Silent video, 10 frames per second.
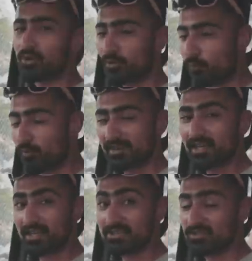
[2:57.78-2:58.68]
note
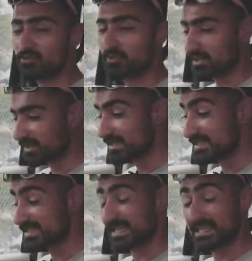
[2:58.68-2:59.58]
with the consumer.
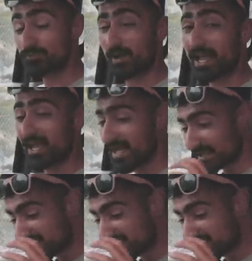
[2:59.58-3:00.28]
This is why